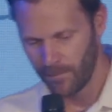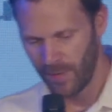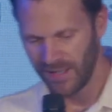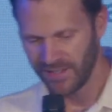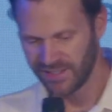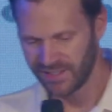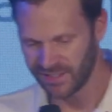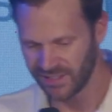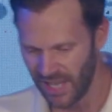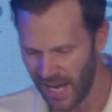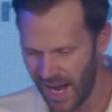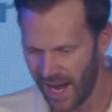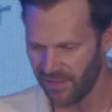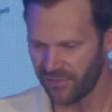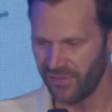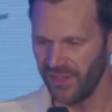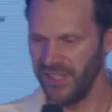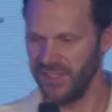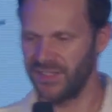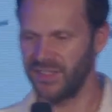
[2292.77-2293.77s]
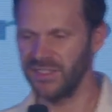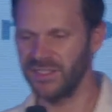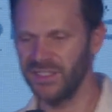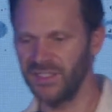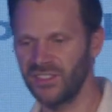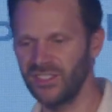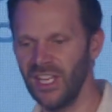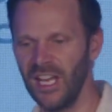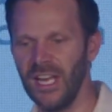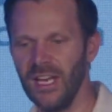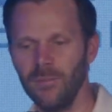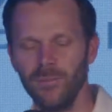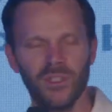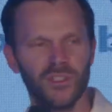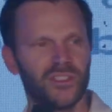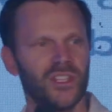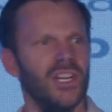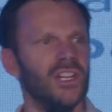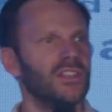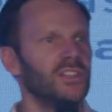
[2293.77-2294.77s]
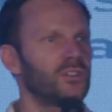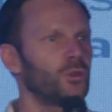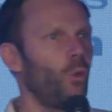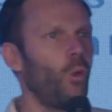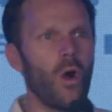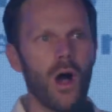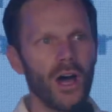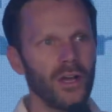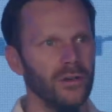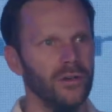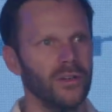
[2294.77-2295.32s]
staff isn't the same. This water